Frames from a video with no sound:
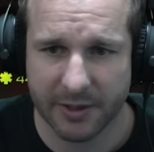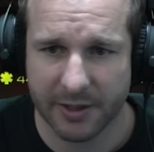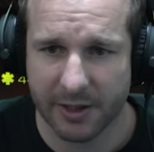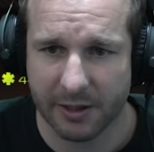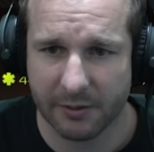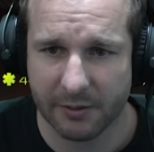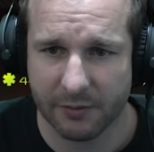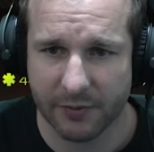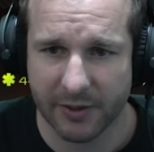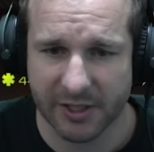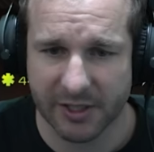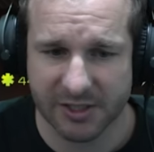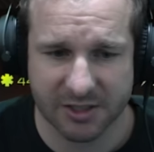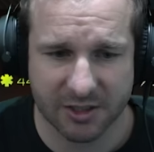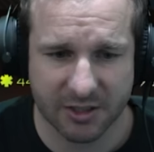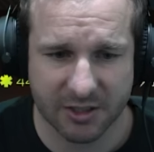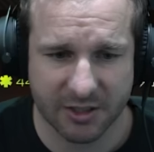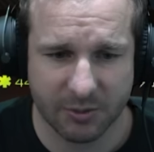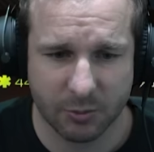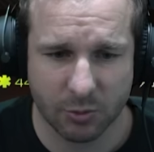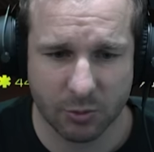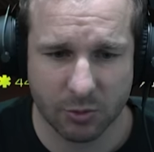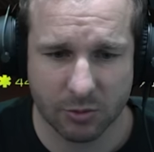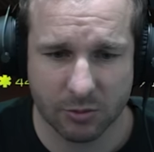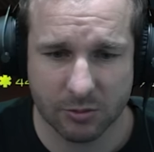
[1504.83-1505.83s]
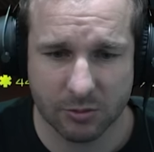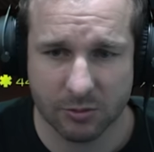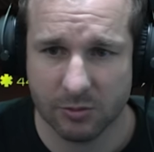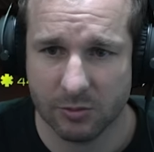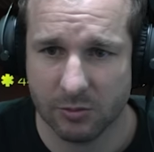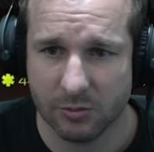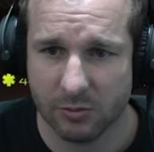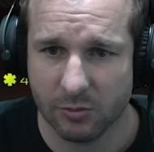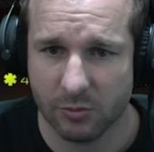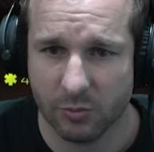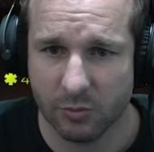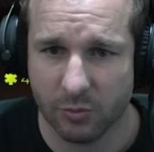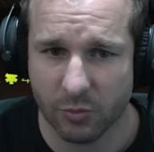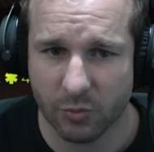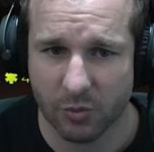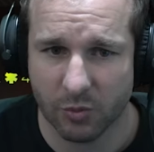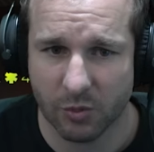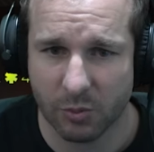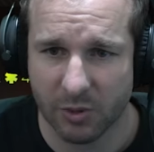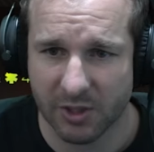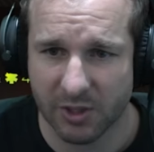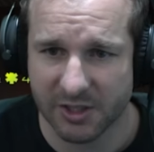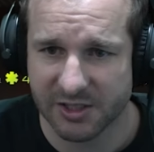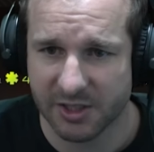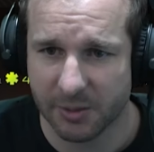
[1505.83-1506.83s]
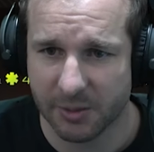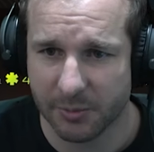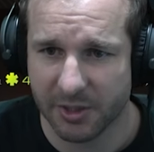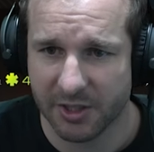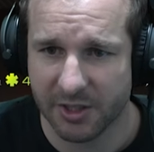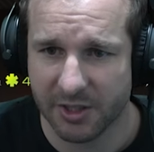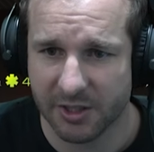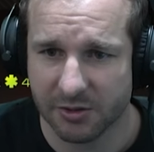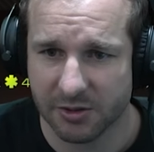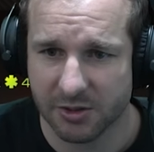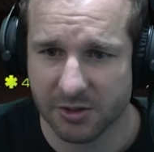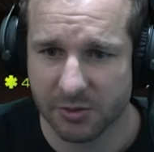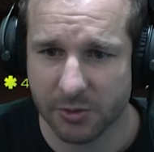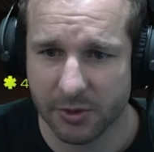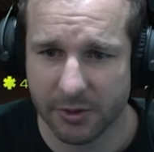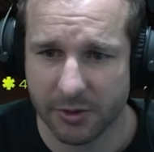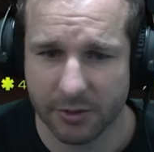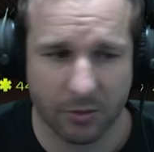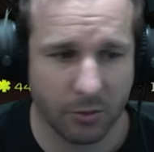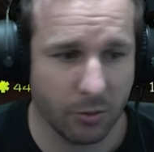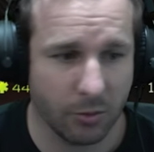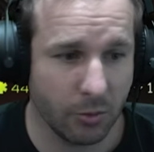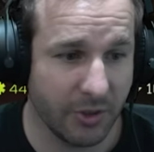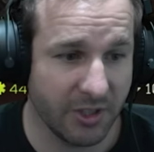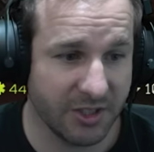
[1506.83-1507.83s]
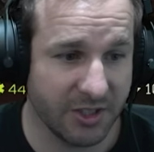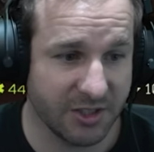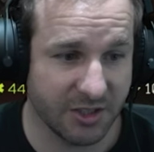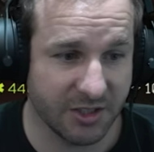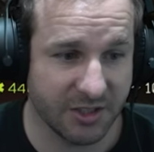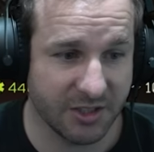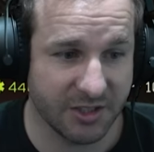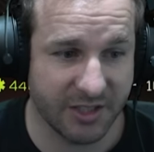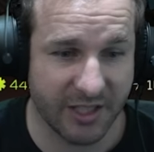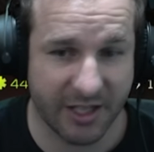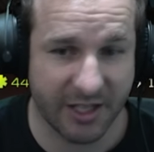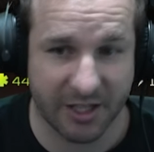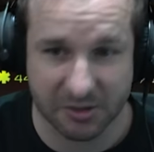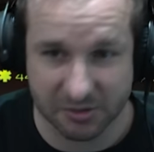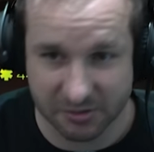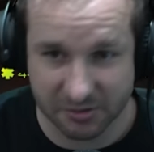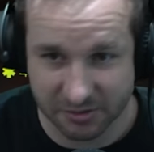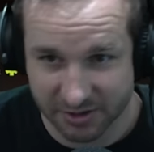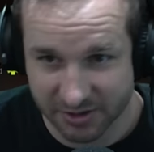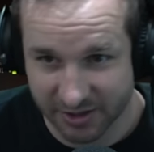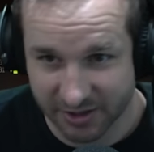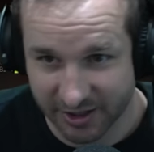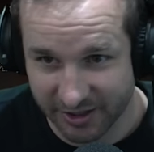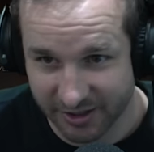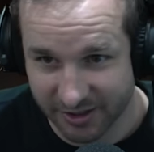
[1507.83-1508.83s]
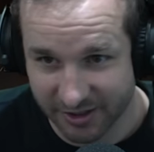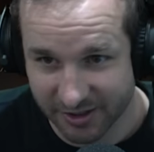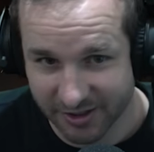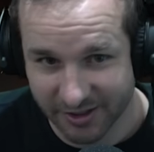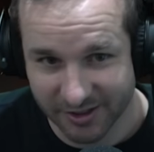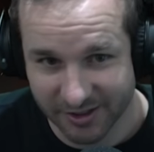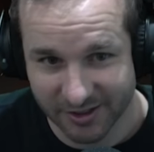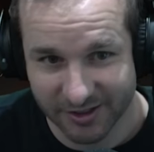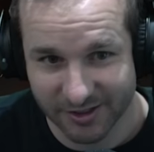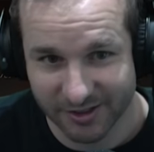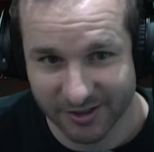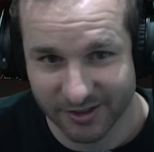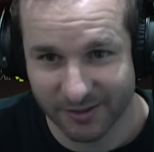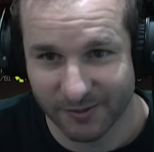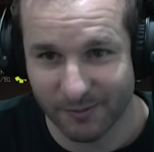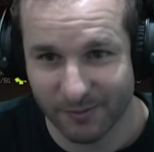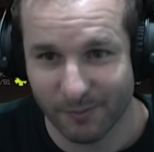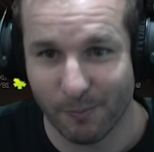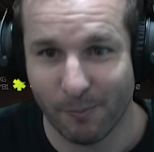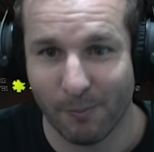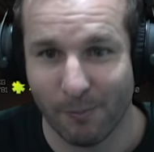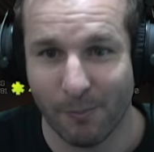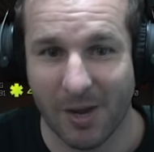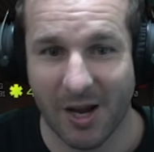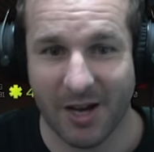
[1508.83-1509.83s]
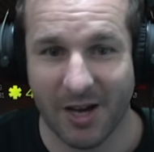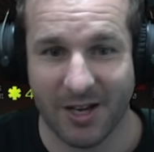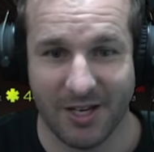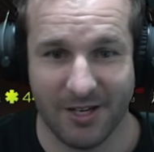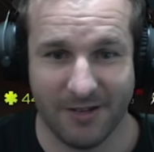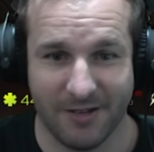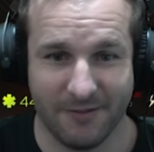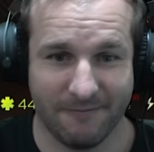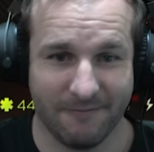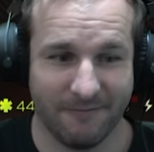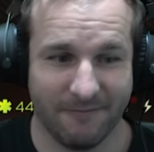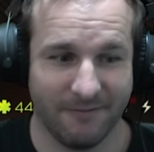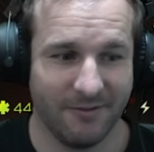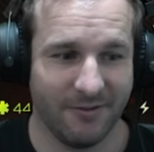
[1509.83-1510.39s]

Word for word: That Vaseline will replace our painkillers with. Oh, there's a Gzhel. See? Money.